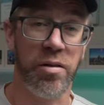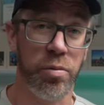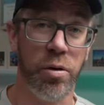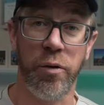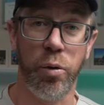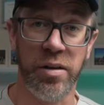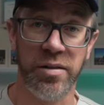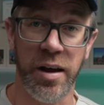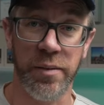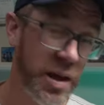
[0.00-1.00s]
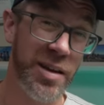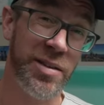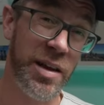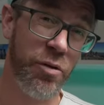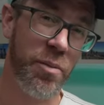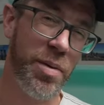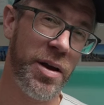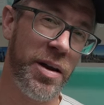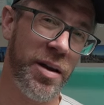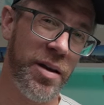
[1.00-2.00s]
just what I've always done. That's never
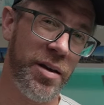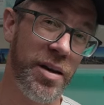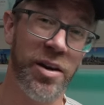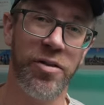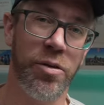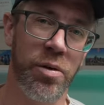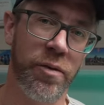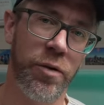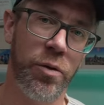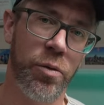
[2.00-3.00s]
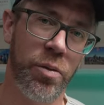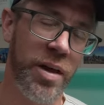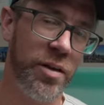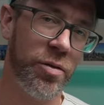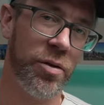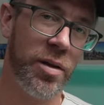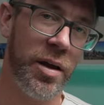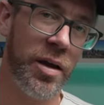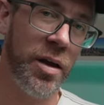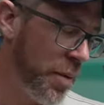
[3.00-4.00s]
been an issue with fuel, that sort of
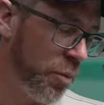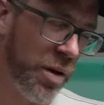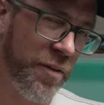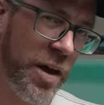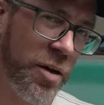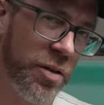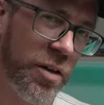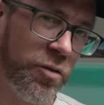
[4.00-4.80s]
thing. But we found on this